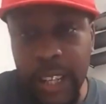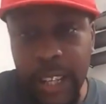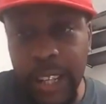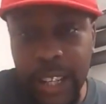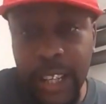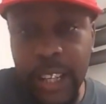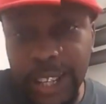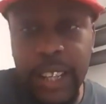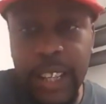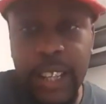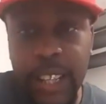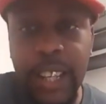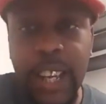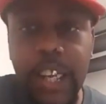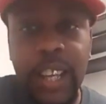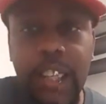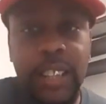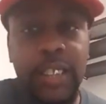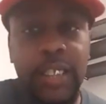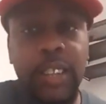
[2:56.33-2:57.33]
you. The hell?
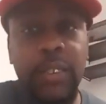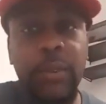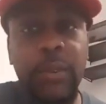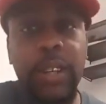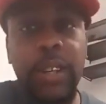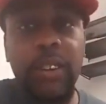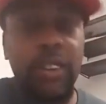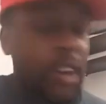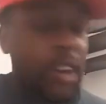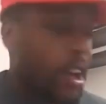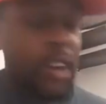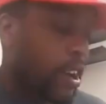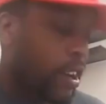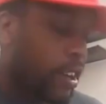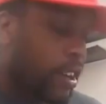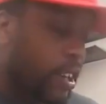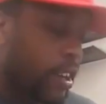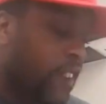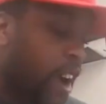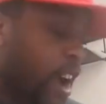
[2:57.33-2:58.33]
We'll, we'll try that
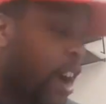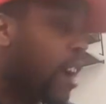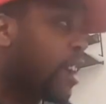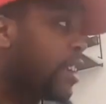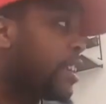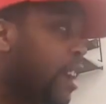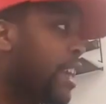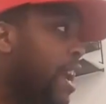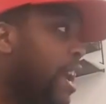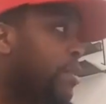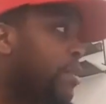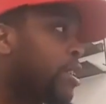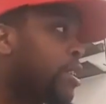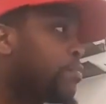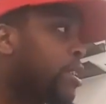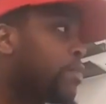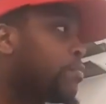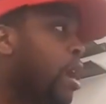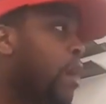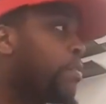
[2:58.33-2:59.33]
again. So we're
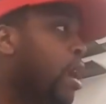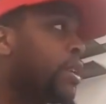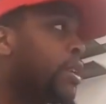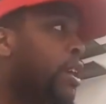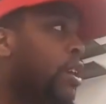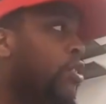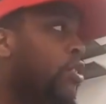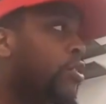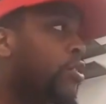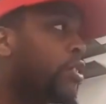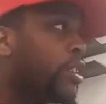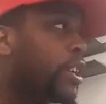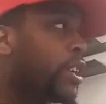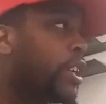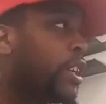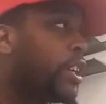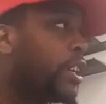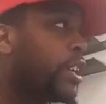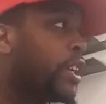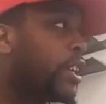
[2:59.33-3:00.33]
going to call this fire
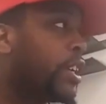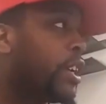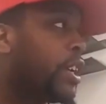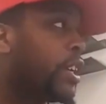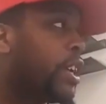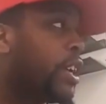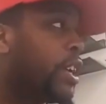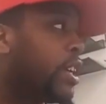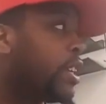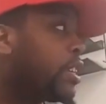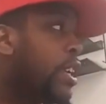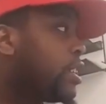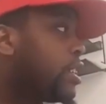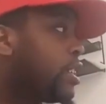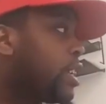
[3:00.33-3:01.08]
damage property owner